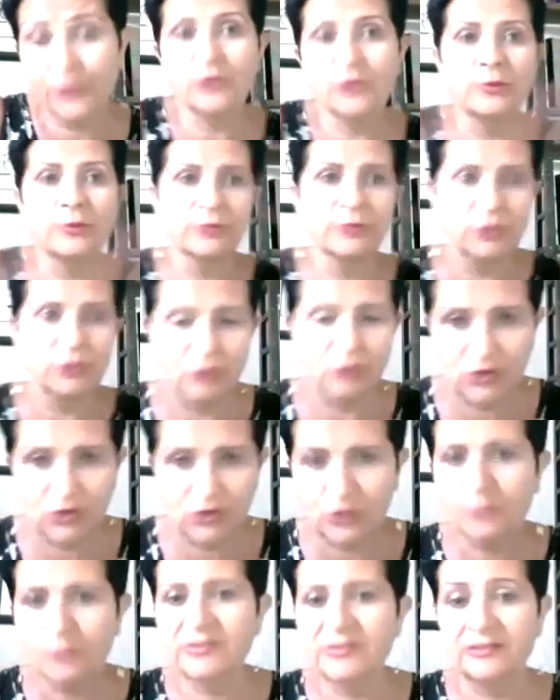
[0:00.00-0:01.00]
We would do
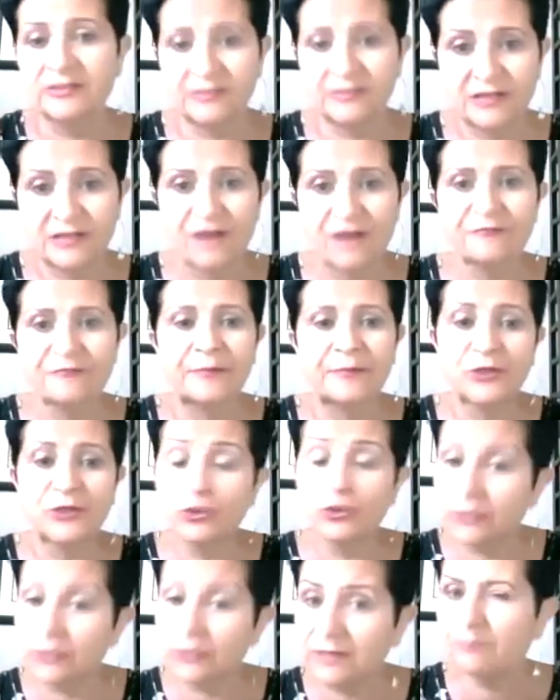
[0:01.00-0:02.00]
Zooms and stuff, but
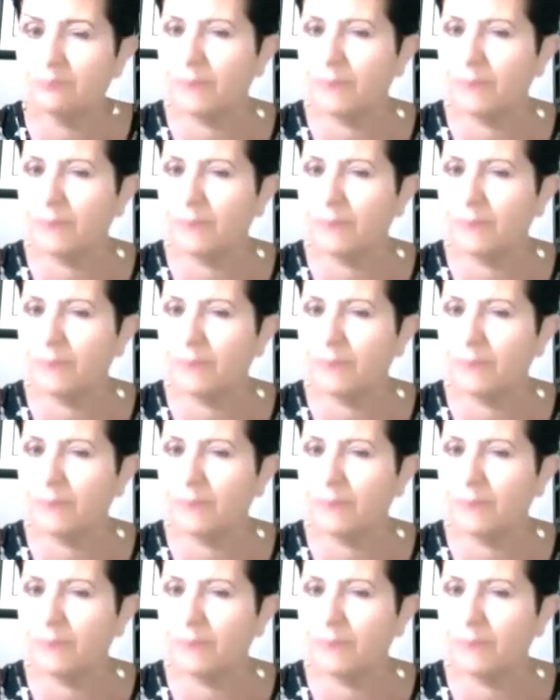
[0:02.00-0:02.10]
you didn't